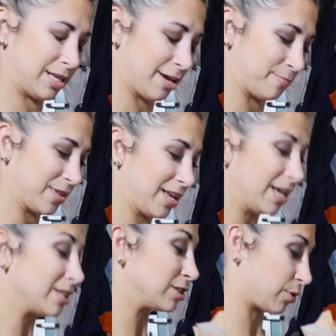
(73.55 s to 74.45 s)
Yeah.
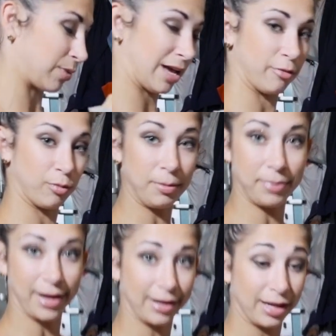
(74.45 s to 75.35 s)
So we have one
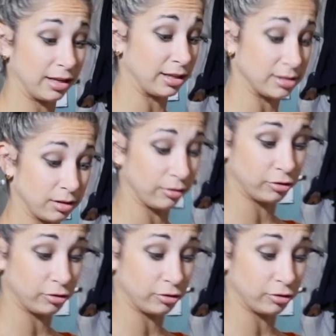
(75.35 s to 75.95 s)
packet. It's